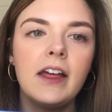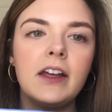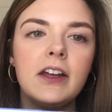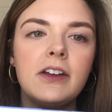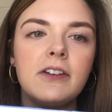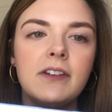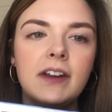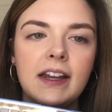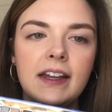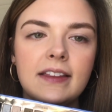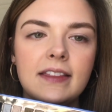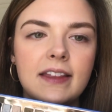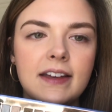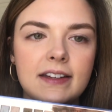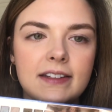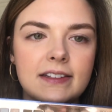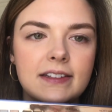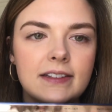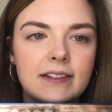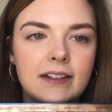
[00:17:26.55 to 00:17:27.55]
you need
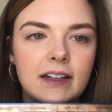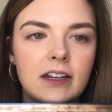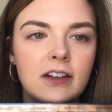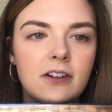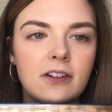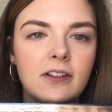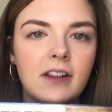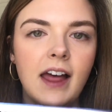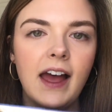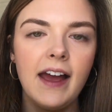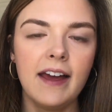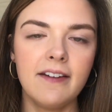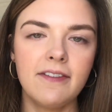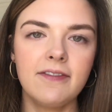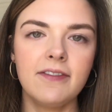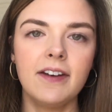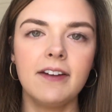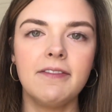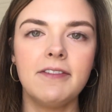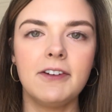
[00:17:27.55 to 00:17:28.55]
this in your
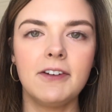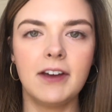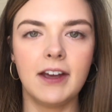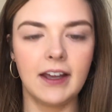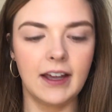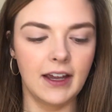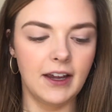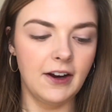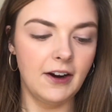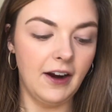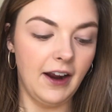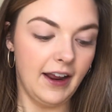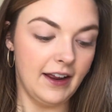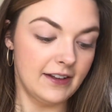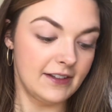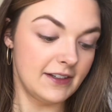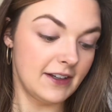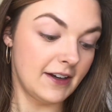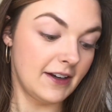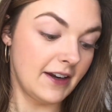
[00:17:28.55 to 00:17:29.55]
life if you can get your
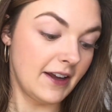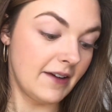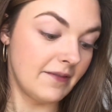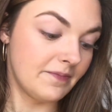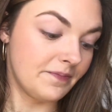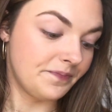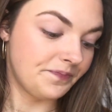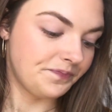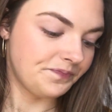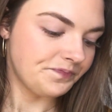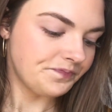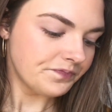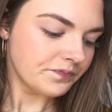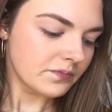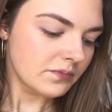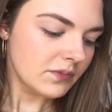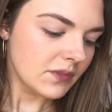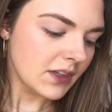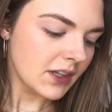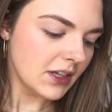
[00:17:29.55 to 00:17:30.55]
hands on it.
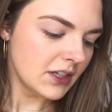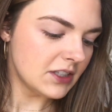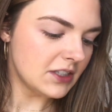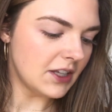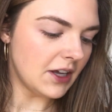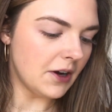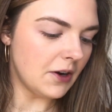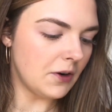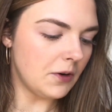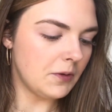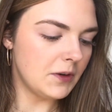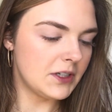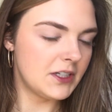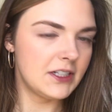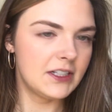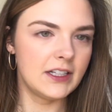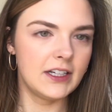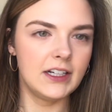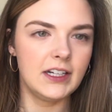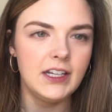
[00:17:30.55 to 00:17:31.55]
So we're
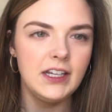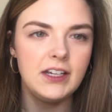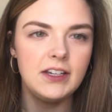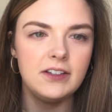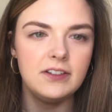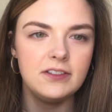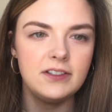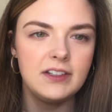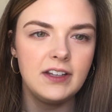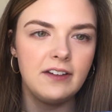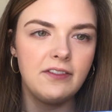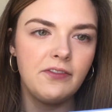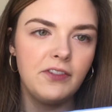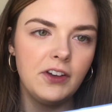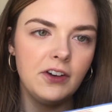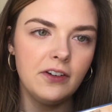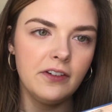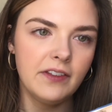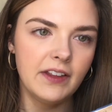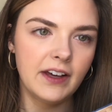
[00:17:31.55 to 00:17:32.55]
just going to use a
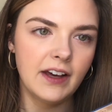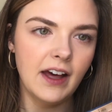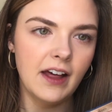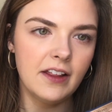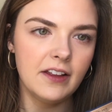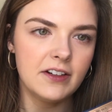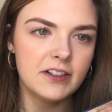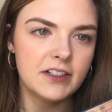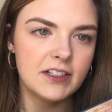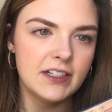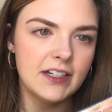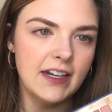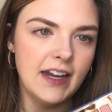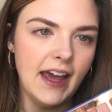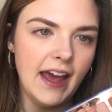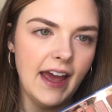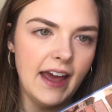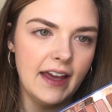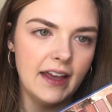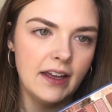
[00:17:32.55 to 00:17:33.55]
few of the colors
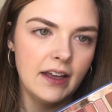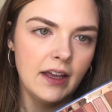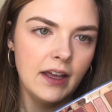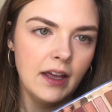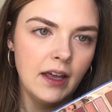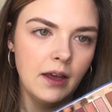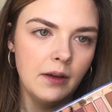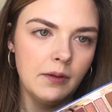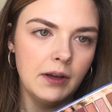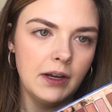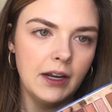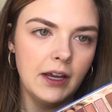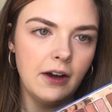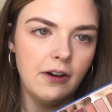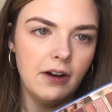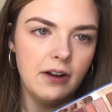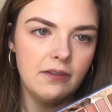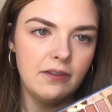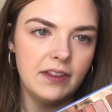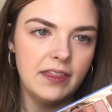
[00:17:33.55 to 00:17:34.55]
today. I'm going to go
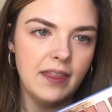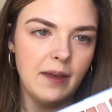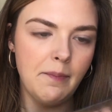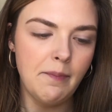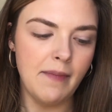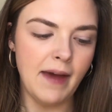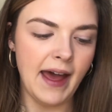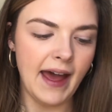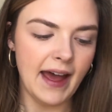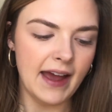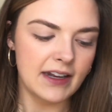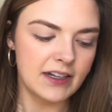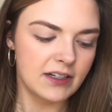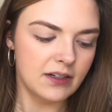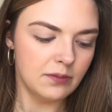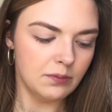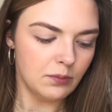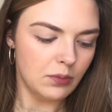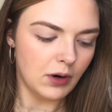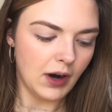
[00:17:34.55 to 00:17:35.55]
in with the matte
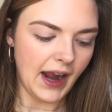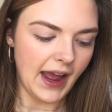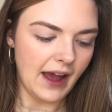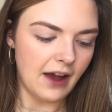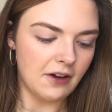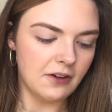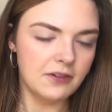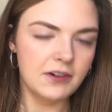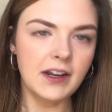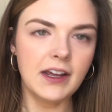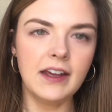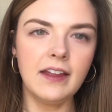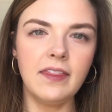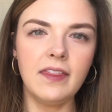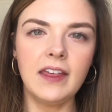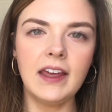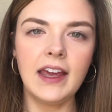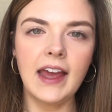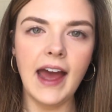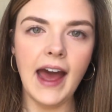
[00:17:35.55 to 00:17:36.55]
brown in
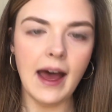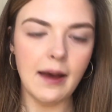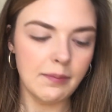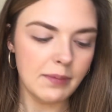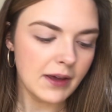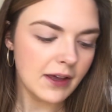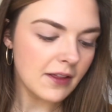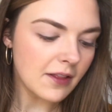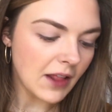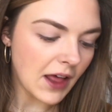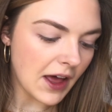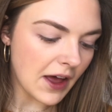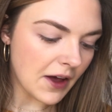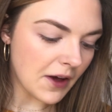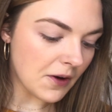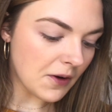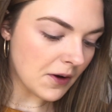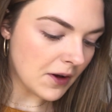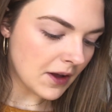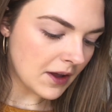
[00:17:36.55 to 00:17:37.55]
the Happy
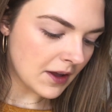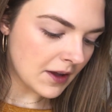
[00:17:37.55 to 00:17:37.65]
Glow.